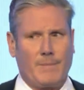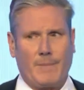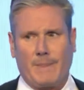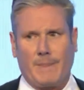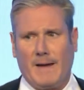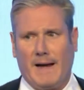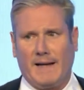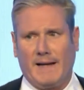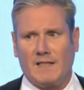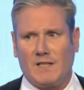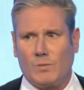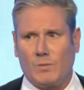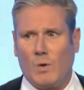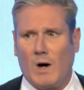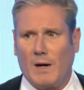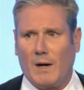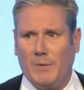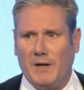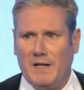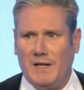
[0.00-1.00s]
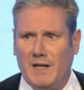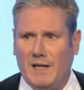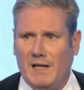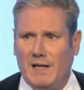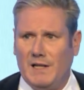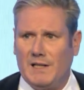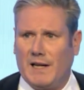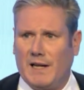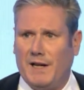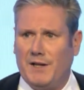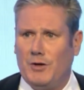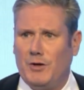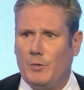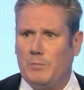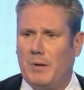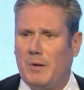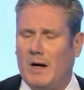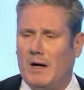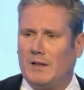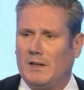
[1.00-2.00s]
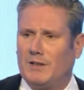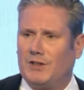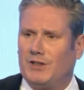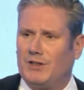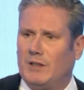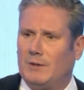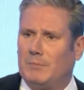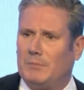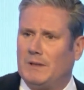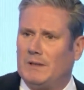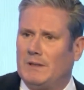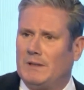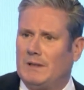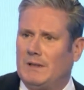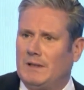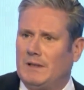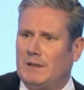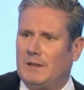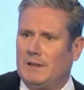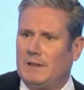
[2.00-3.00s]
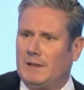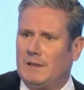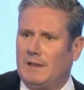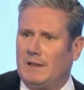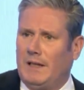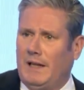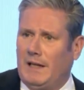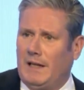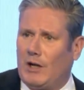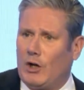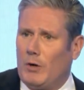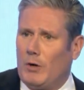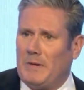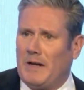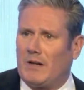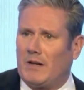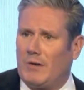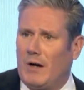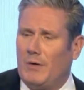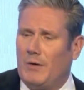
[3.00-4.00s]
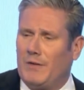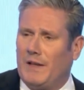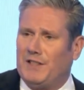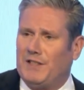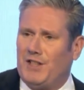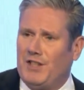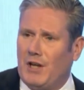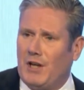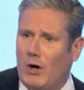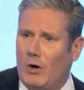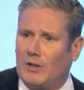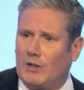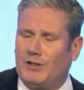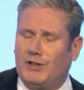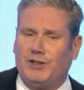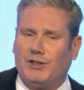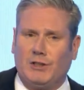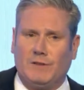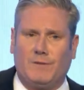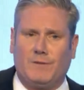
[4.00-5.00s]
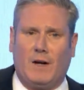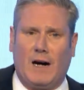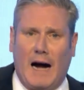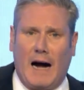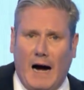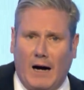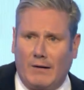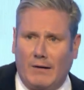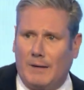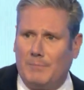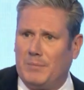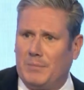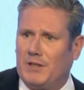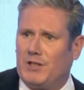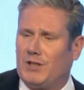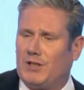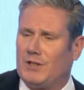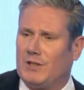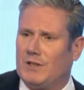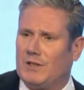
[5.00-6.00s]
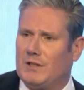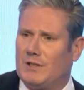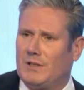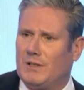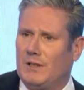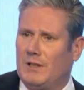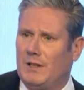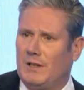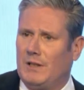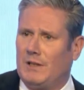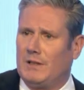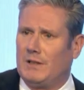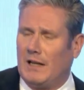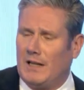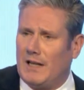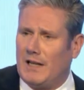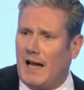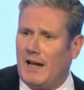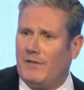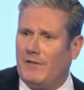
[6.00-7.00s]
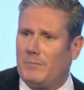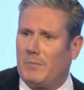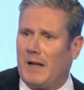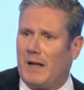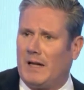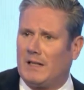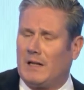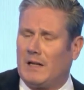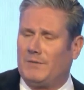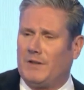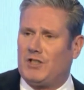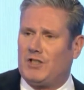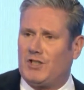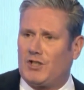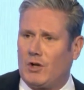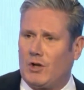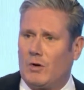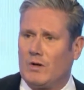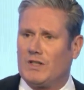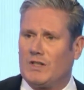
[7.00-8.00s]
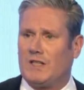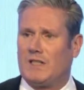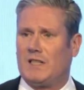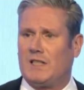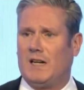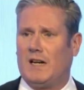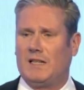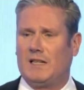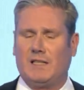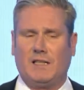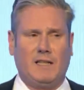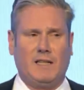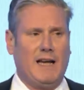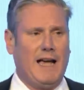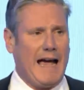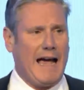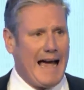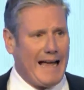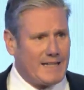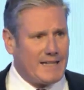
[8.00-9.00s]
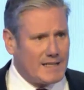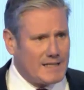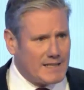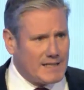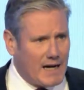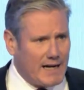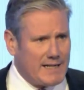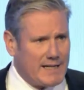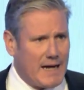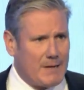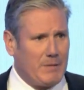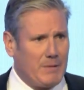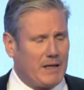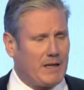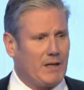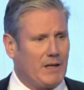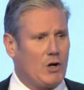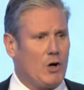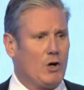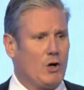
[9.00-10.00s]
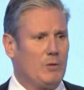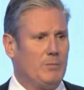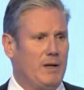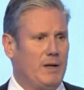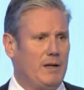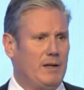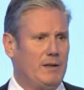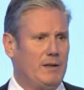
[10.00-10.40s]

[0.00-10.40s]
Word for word: That's why we need a new partnership. Economic growth is the oxygen for our ambitions, the lifeblood of a strong society and a dynamic economy.